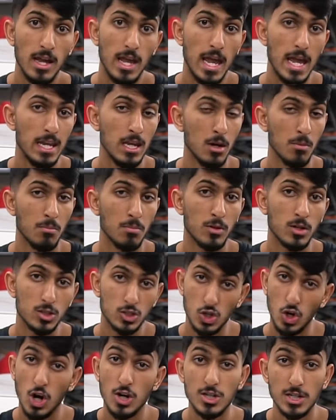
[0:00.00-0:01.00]
end
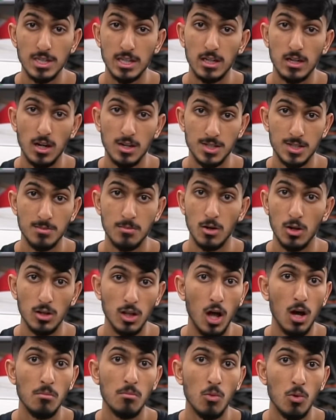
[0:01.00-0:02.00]
up charging the customer a
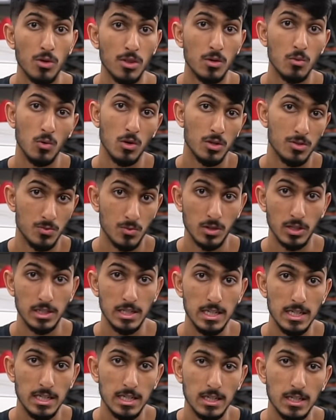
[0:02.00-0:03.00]
lot more than what is really
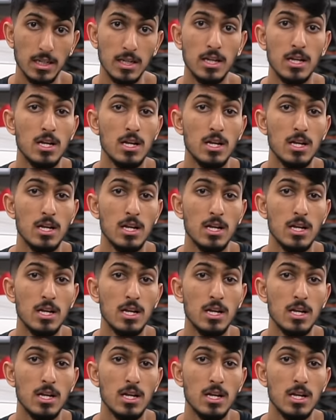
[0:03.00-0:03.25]
needed.